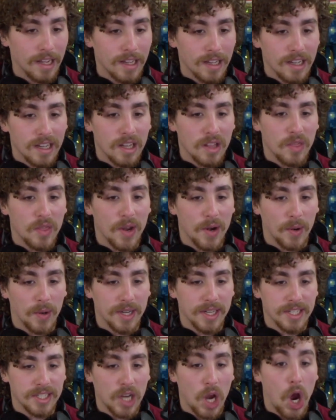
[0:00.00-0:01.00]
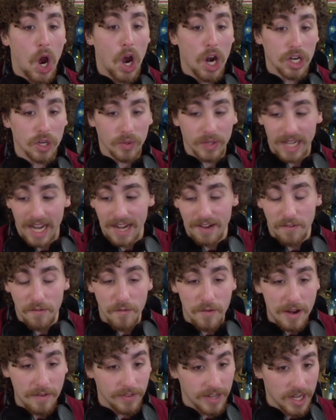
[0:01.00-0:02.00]
there is
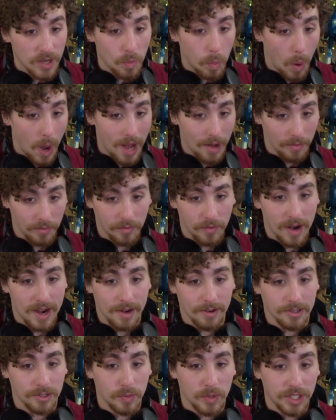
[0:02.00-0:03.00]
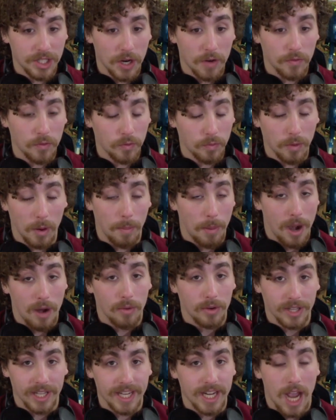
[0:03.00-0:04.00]
150 wildfires, which
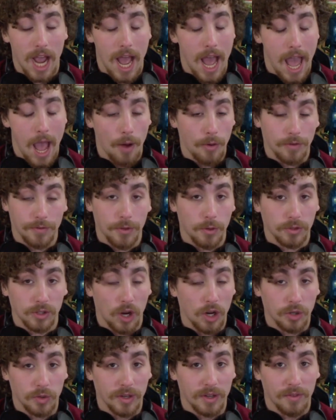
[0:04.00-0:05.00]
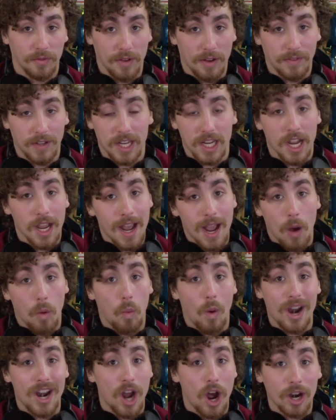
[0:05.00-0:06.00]
apparently out of those 150,
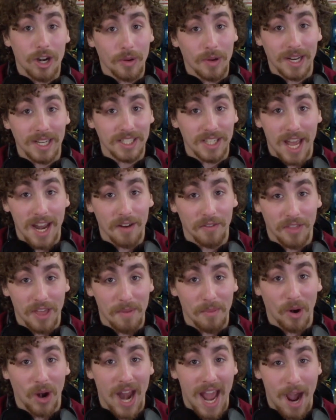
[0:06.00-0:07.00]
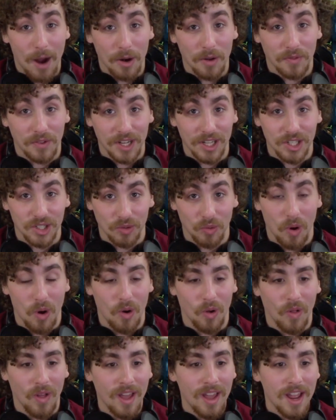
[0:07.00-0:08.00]
110 of them are out of control.
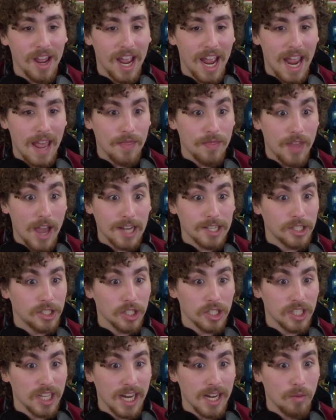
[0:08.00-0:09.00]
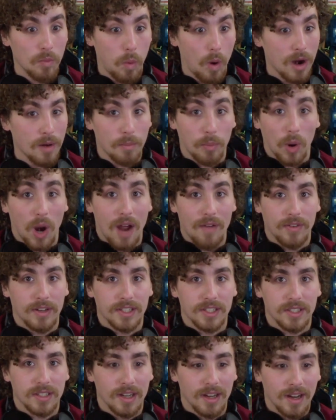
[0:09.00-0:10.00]
And that's just in one
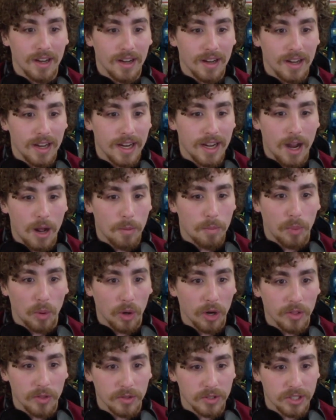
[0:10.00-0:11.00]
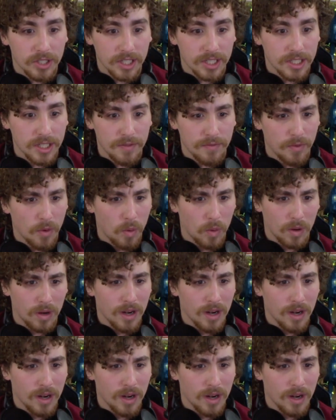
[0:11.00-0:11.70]
province. In Alberta, there's 64.